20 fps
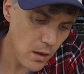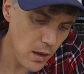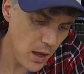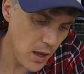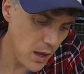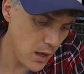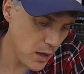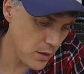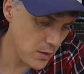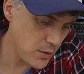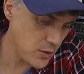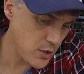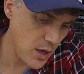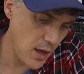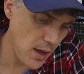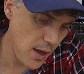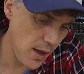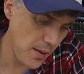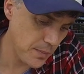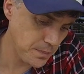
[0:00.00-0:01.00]
And
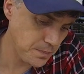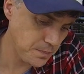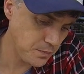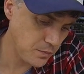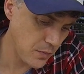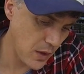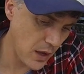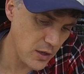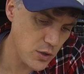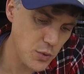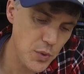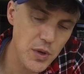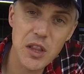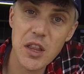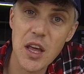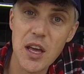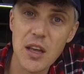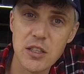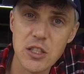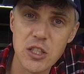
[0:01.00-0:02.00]
I guess we can
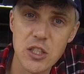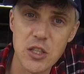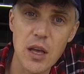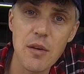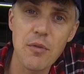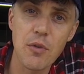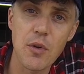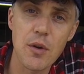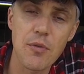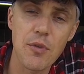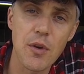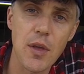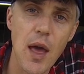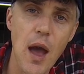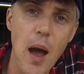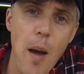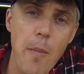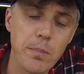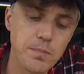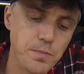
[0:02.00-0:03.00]
thank slavery for
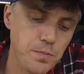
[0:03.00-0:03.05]
that.